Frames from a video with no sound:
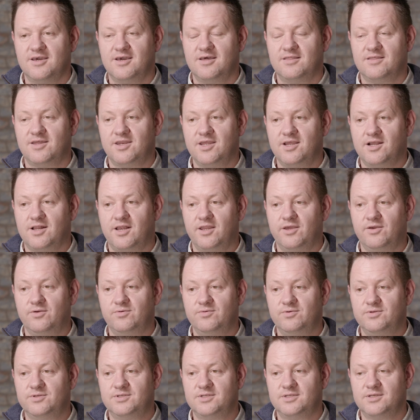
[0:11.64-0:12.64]
that
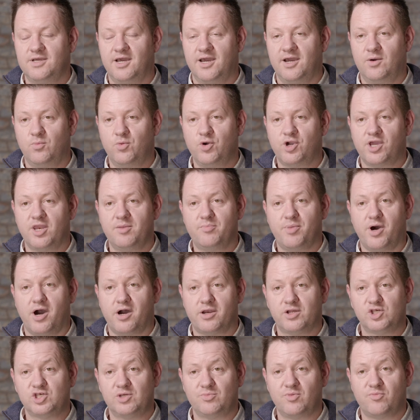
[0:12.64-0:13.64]
include working in
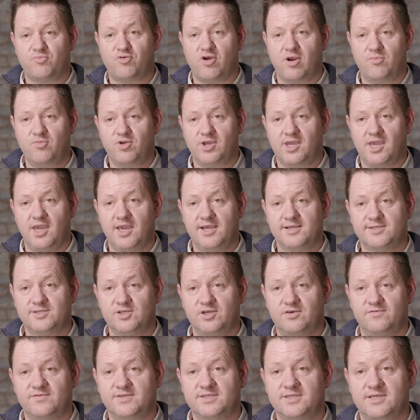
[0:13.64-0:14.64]
partnership with primary care
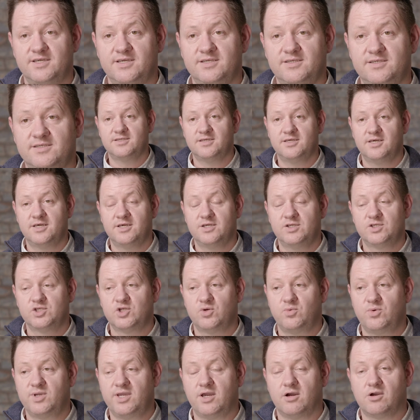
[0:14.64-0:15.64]
services. So
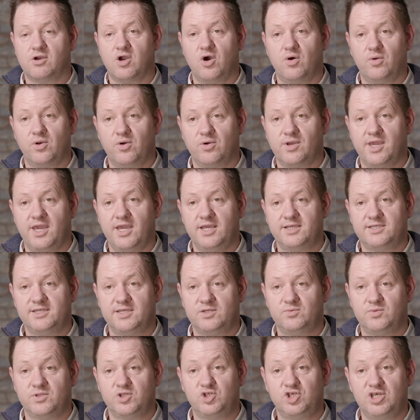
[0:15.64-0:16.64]
we are co-located
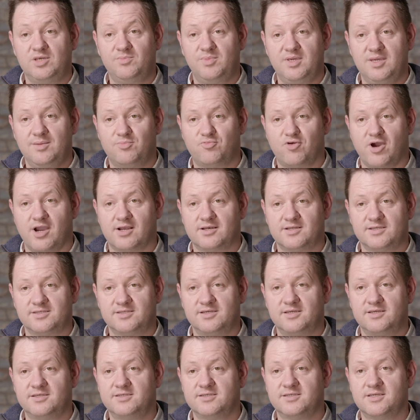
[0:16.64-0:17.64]
with GP
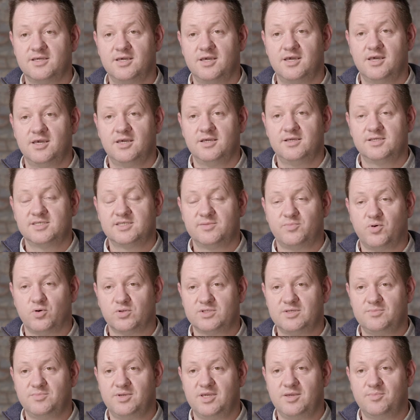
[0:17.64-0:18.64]
practices,
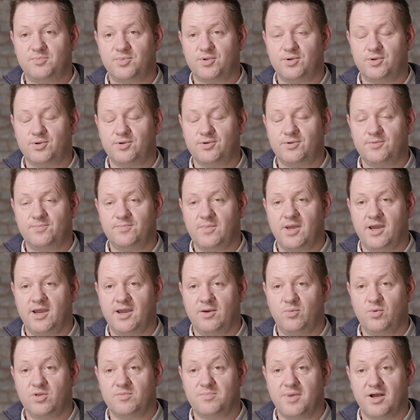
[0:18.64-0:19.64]
supporting people
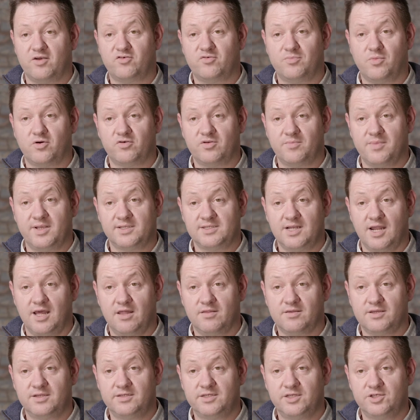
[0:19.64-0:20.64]
with mild to moderate mental
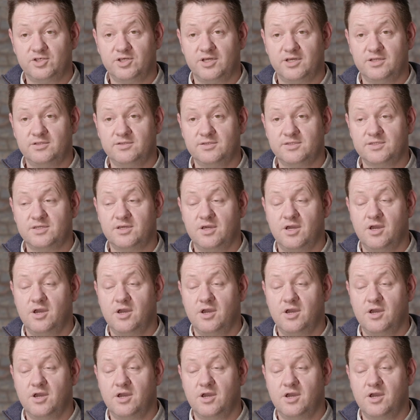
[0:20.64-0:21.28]
health conditions,